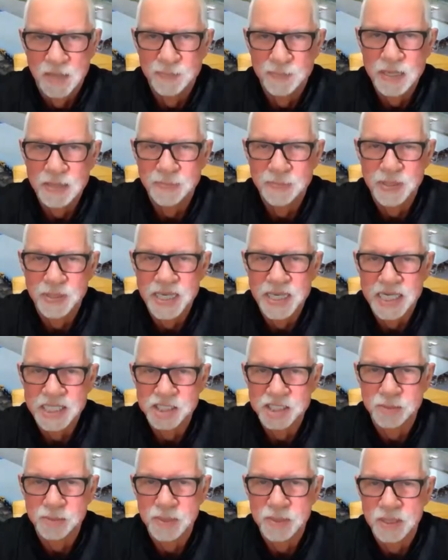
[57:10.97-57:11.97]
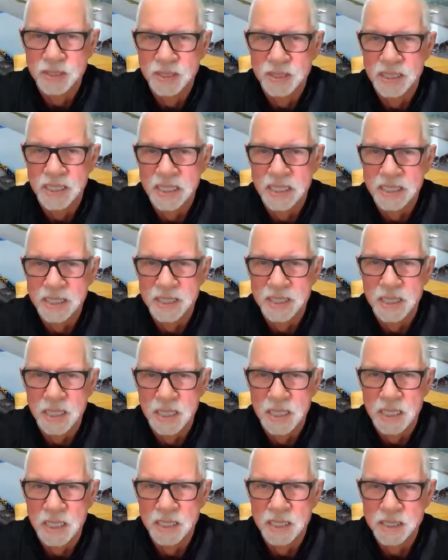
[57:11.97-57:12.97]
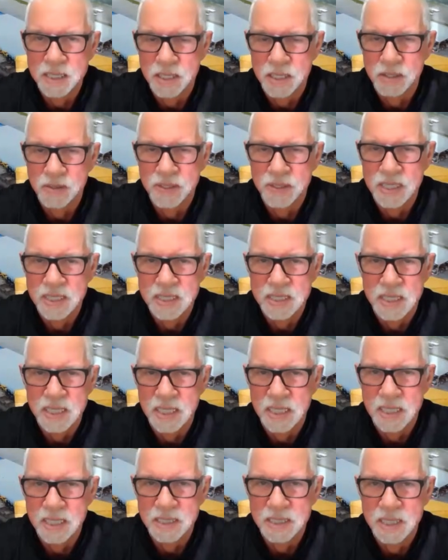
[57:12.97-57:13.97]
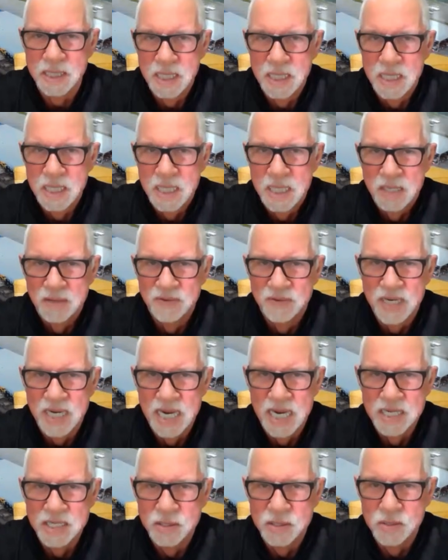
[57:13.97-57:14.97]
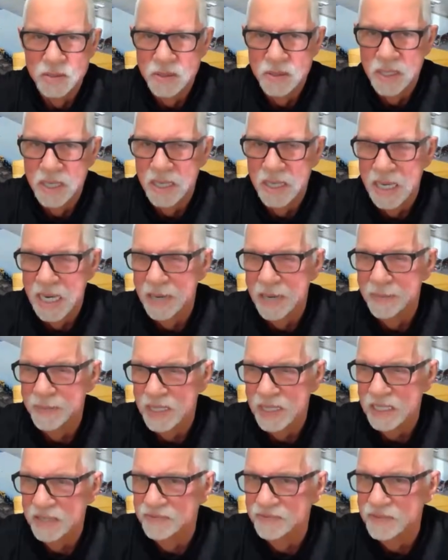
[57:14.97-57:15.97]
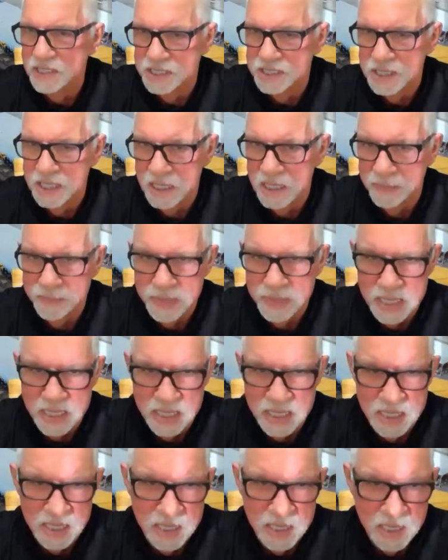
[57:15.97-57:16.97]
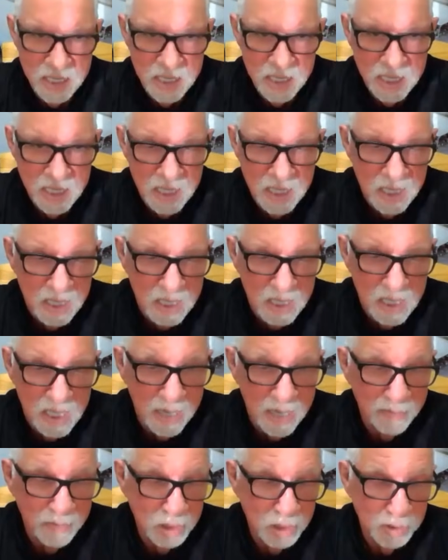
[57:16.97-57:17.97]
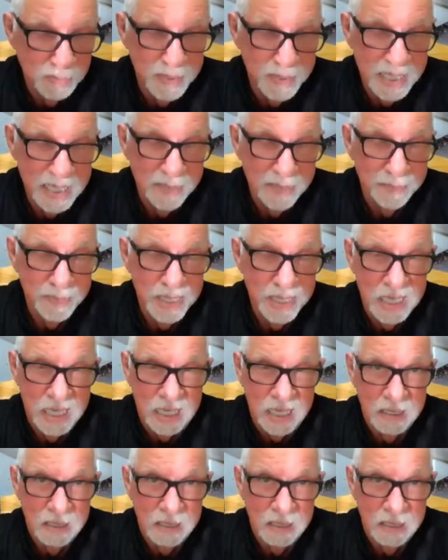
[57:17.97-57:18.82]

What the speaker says: be predictable, and and what I do, I believe, is be. I'm just being me,